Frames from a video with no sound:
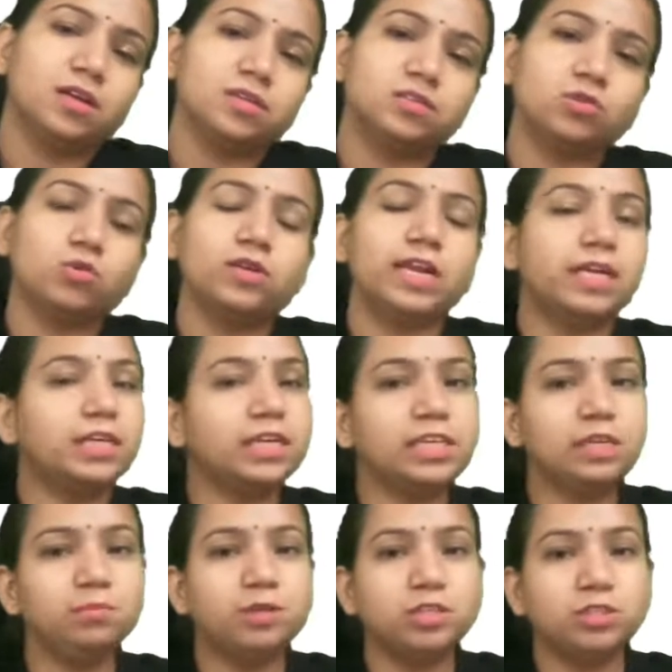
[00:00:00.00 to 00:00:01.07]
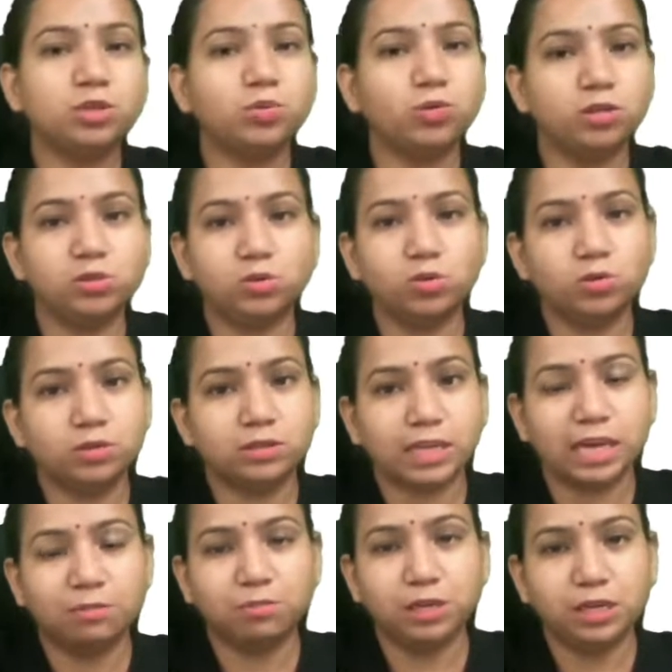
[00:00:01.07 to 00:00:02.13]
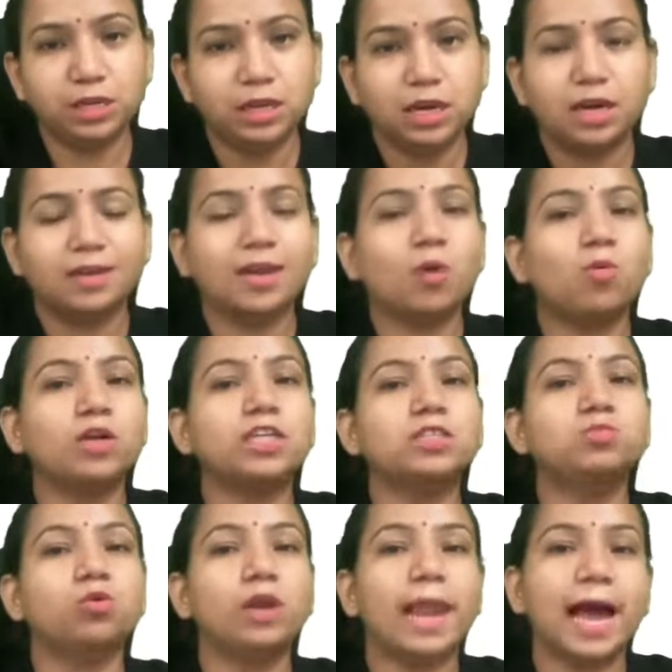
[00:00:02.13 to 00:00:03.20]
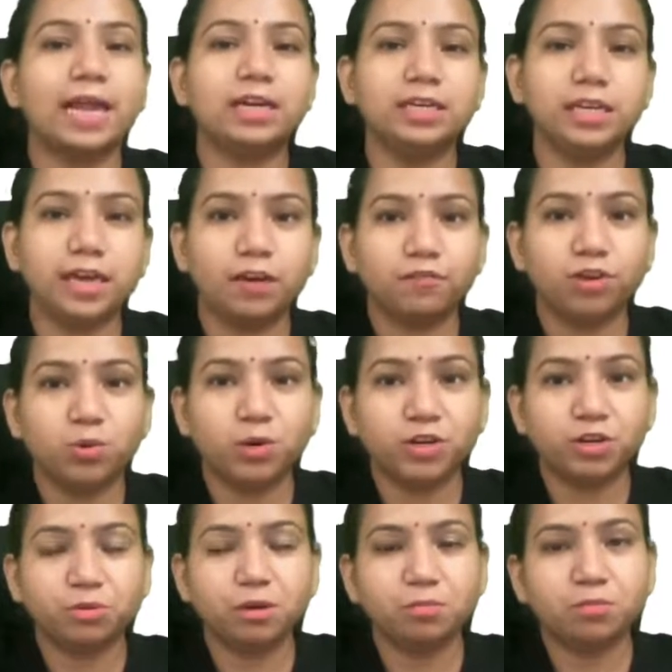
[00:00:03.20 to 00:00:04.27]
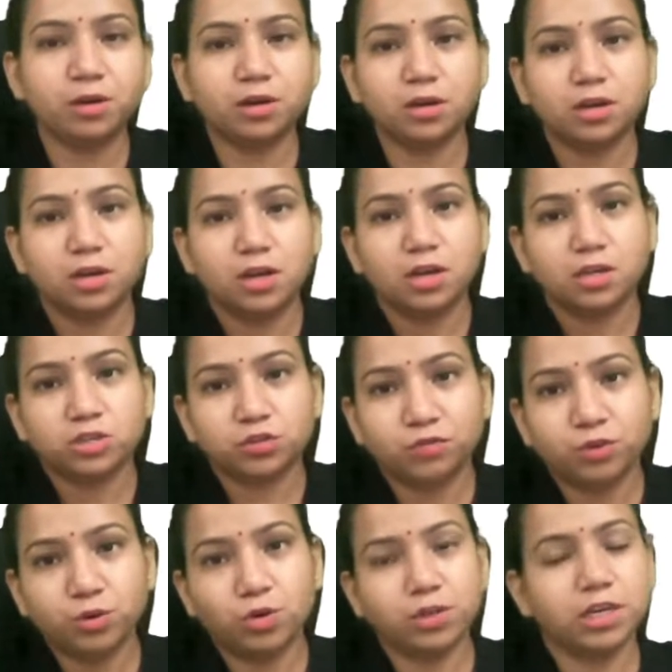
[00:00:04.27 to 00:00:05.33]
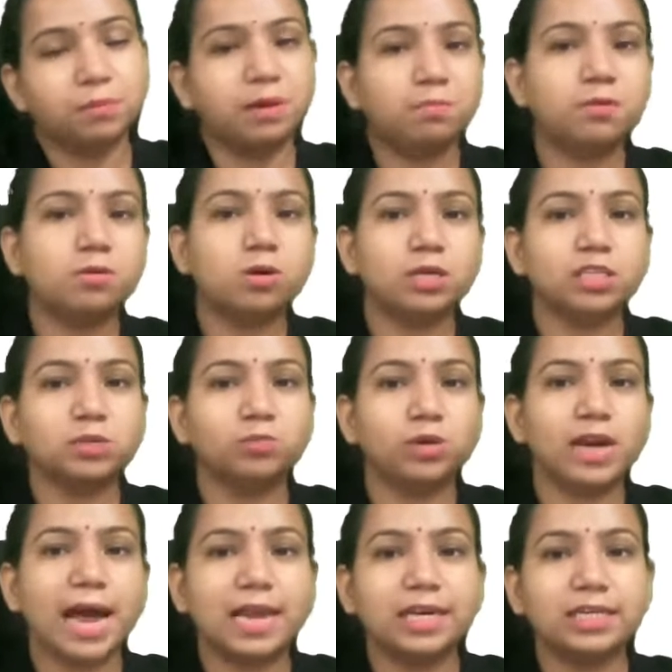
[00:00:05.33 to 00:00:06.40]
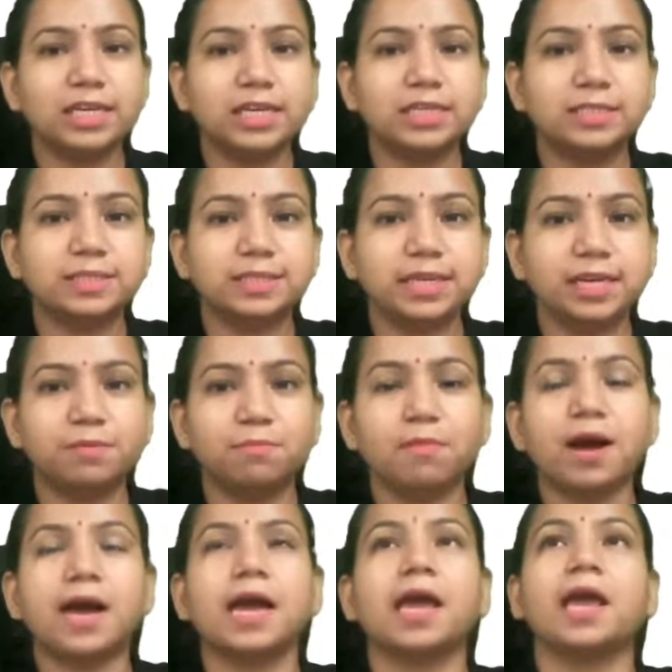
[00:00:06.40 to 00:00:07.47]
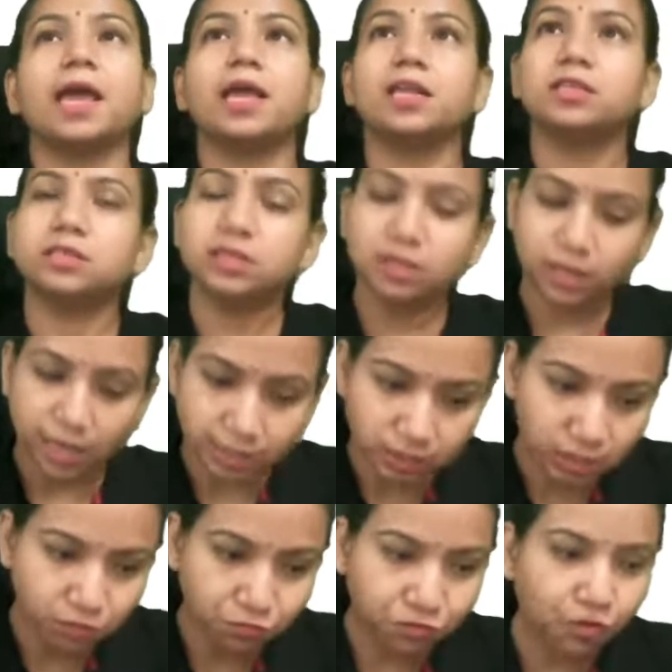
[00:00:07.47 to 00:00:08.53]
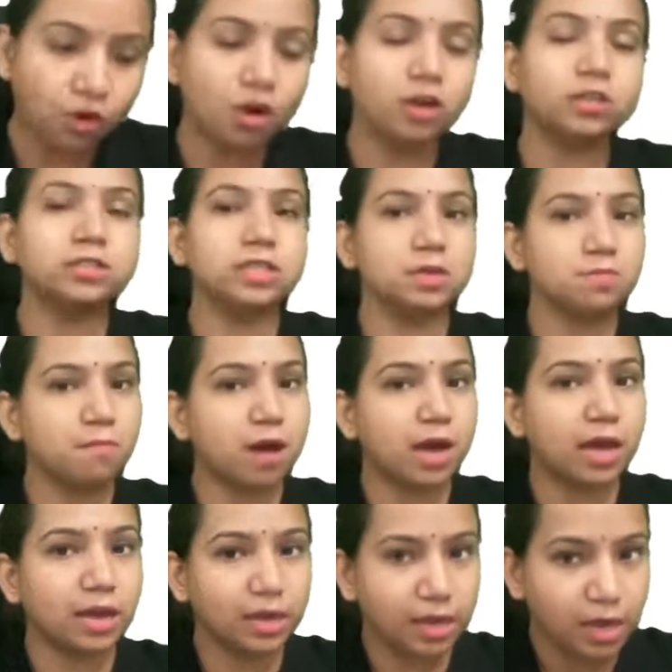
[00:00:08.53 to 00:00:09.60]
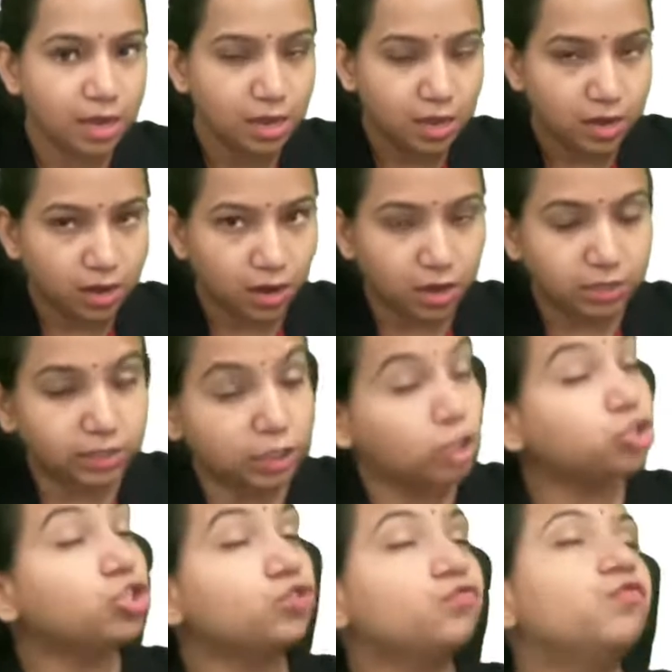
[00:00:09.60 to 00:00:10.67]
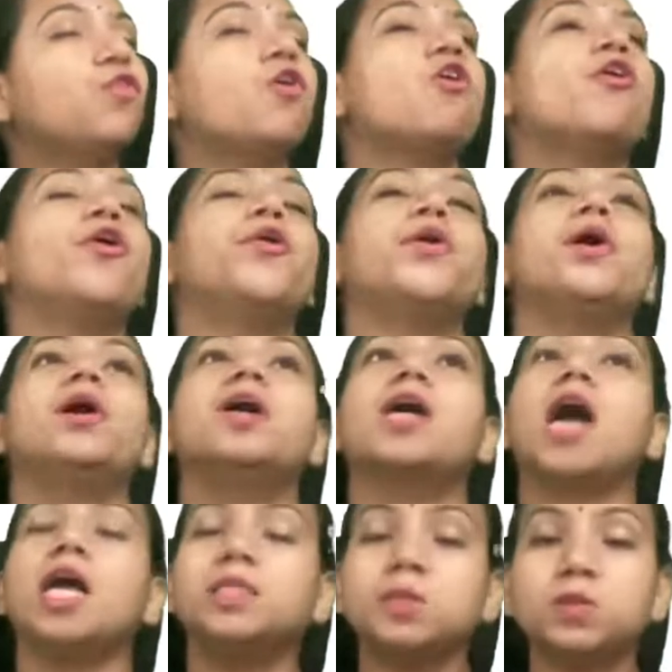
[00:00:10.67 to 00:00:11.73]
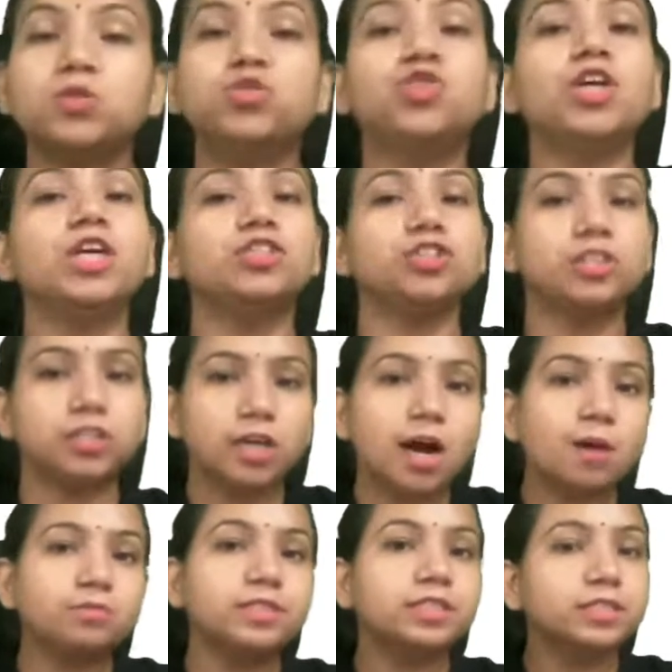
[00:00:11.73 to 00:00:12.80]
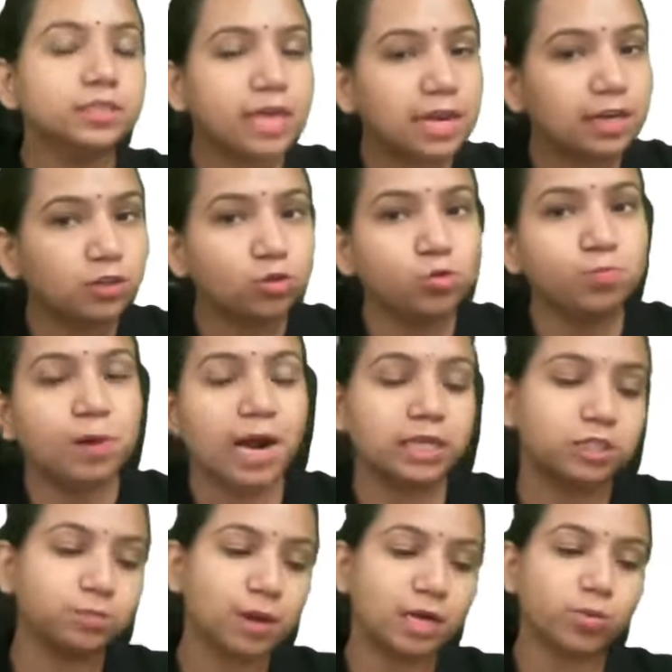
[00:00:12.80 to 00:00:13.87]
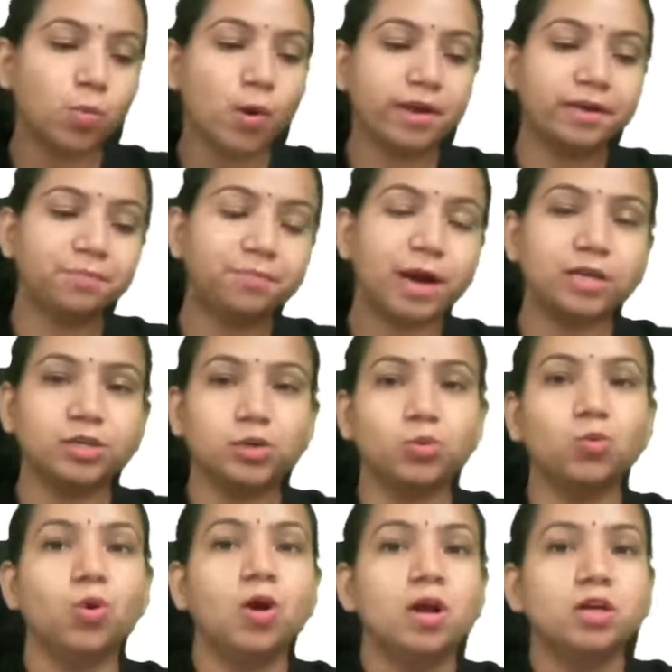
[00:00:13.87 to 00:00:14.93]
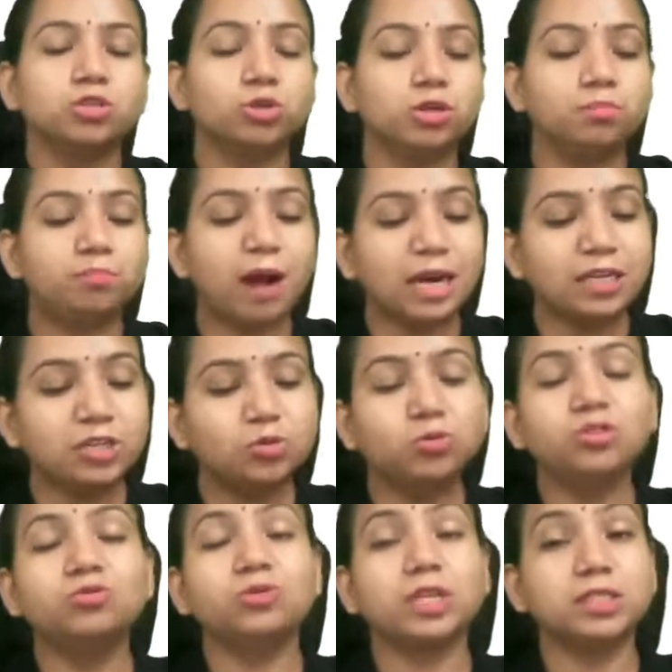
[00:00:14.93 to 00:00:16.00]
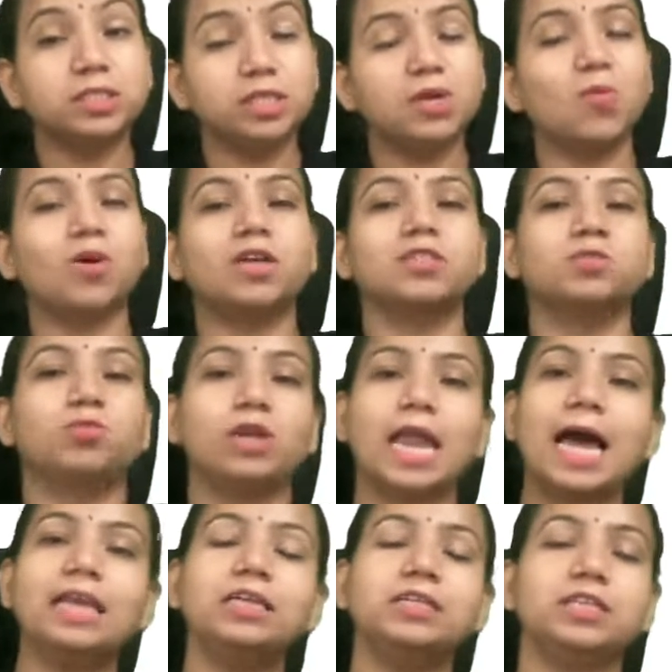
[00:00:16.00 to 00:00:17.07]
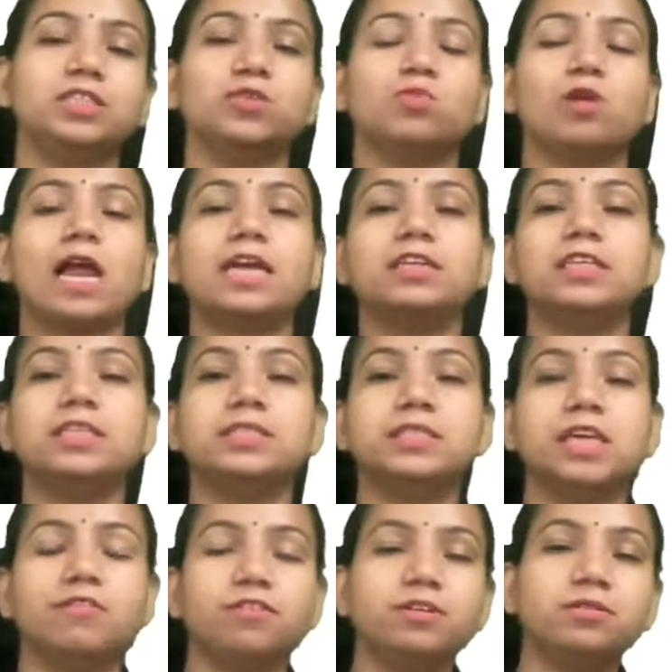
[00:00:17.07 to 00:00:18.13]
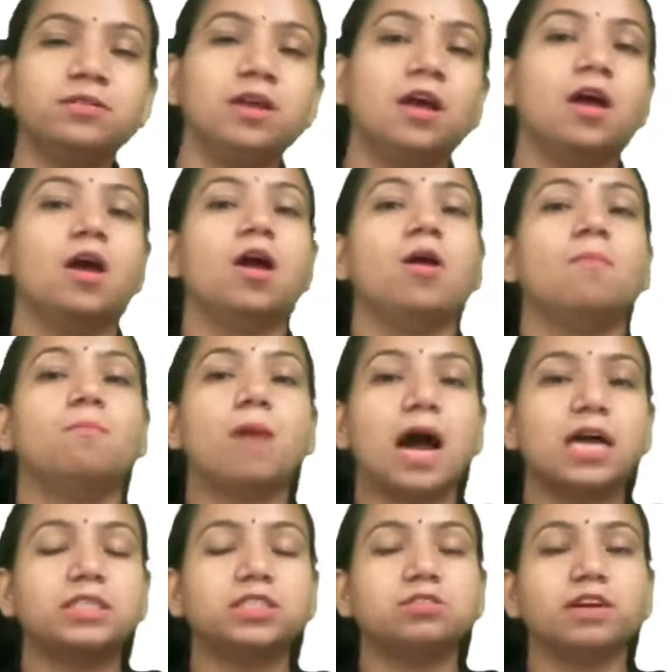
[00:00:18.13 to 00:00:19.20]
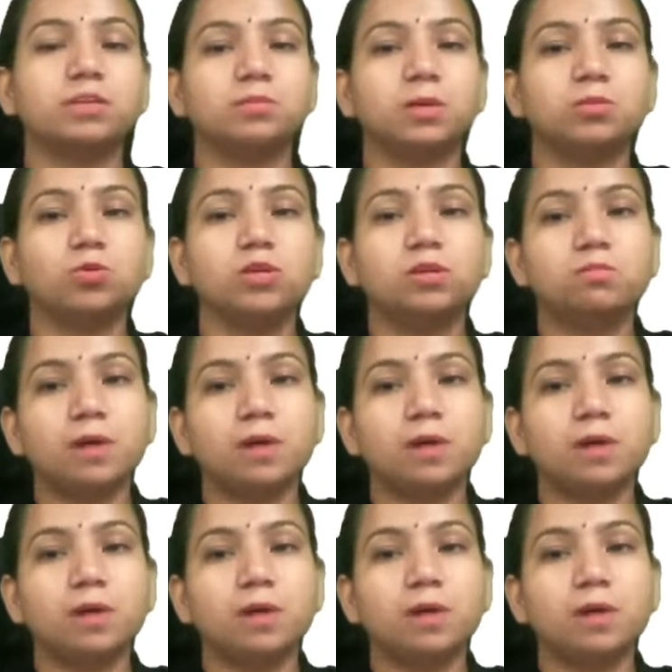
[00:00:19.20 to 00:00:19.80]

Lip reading: So delta Tb is equal to Kb. Now what is molality? Everyone remember? So if you don't remember what is molality, see my lesson for, see my session for concentration terms. It is there in two parts, part 1 and part 2. So in part 2 you can see what is molality. So molality is given mass divided by molar